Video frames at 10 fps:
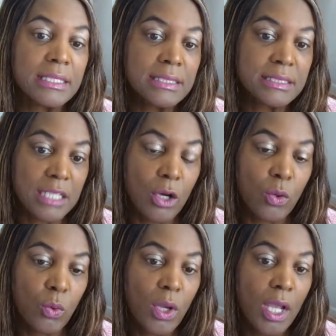
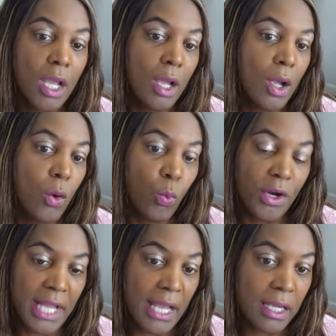So we're
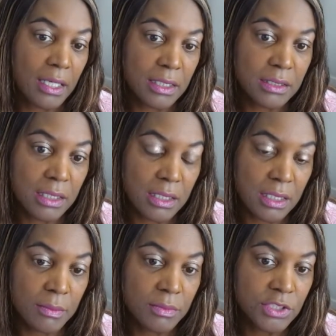not going
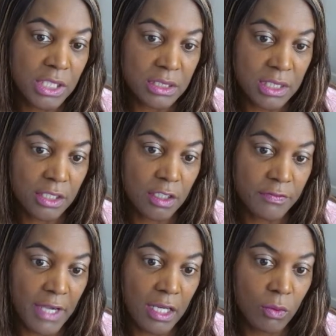to conduct your
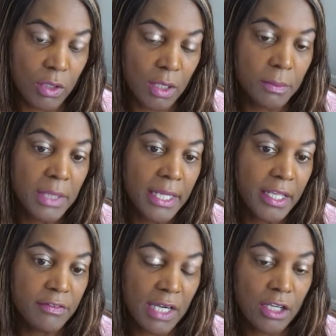follow-up
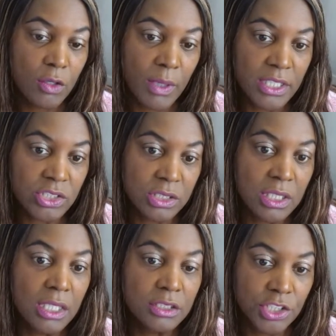evaluation
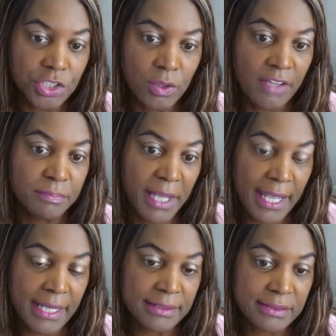until you have
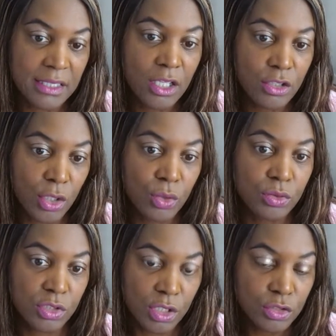passed
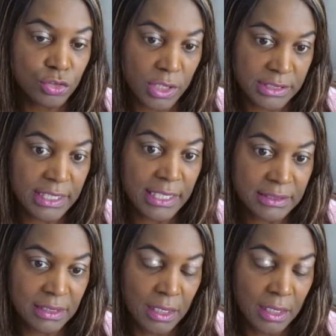those drug tests.